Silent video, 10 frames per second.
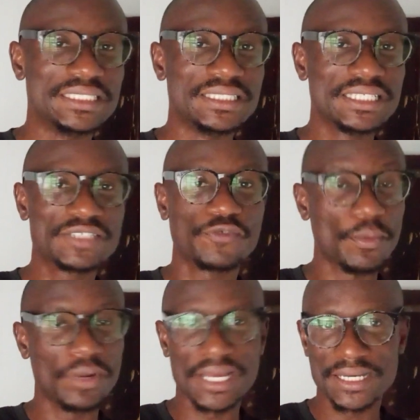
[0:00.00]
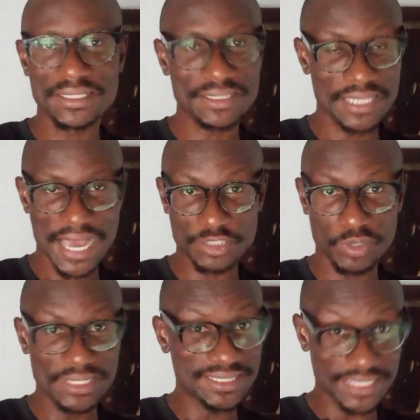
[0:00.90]
this formula
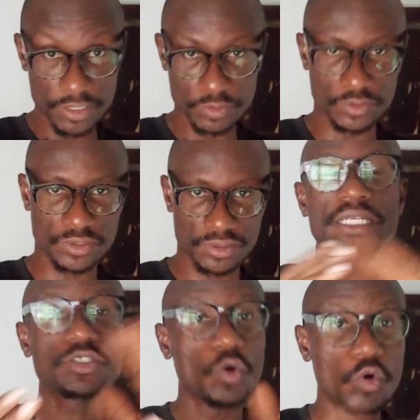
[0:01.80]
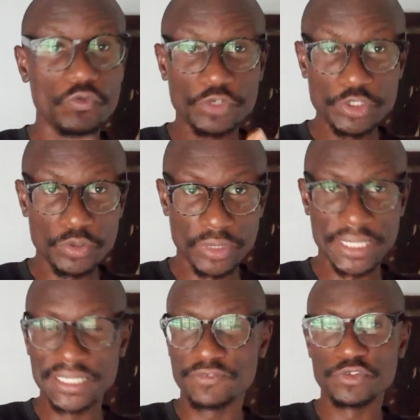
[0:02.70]
actually scales. In this whole video,
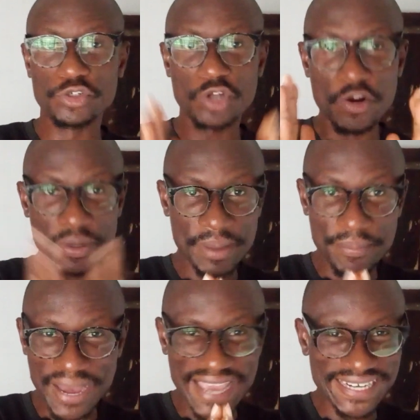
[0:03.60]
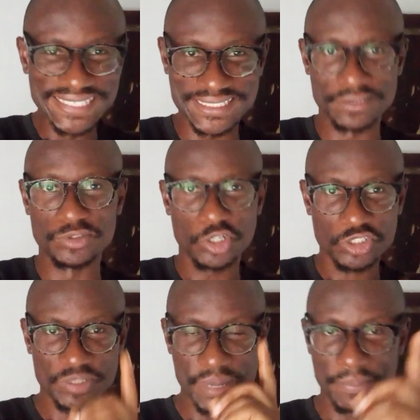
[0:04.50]
if you not remember anything,
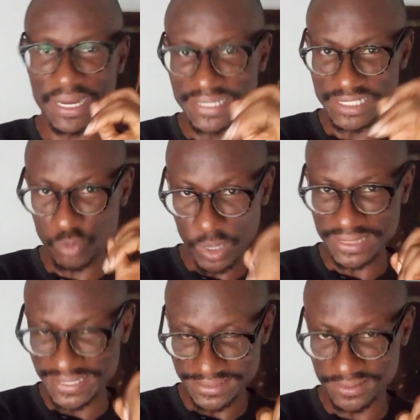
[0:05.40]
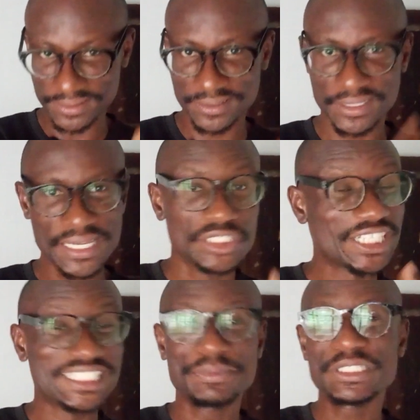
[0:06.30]
just remember this one thing.
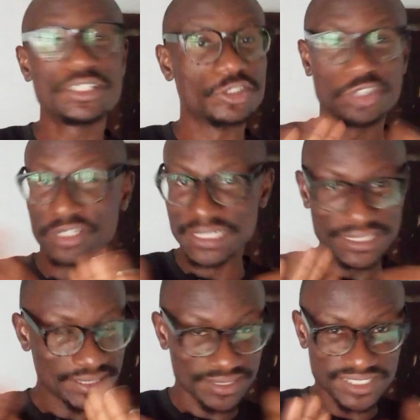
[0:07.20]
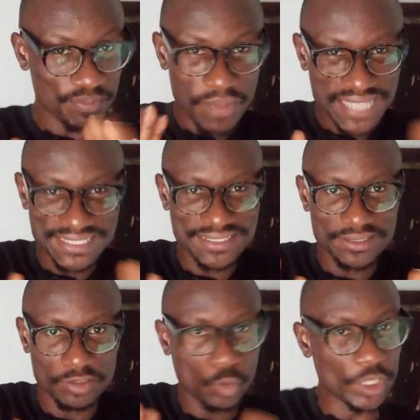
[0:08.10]
ChatGPT does not need smart
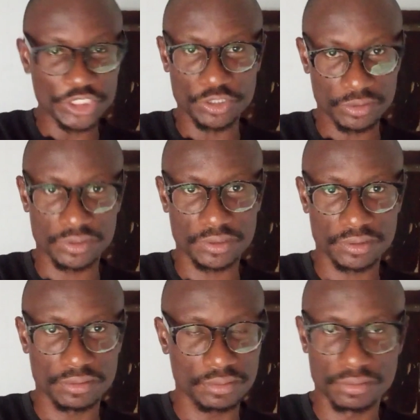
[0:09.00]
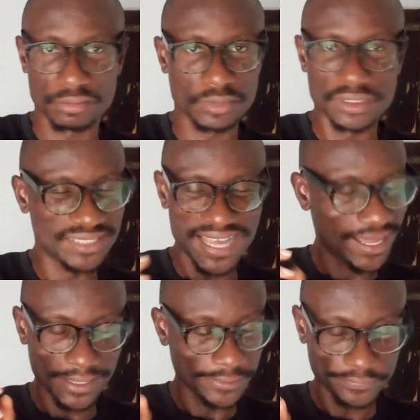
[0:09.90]
questions. Nah,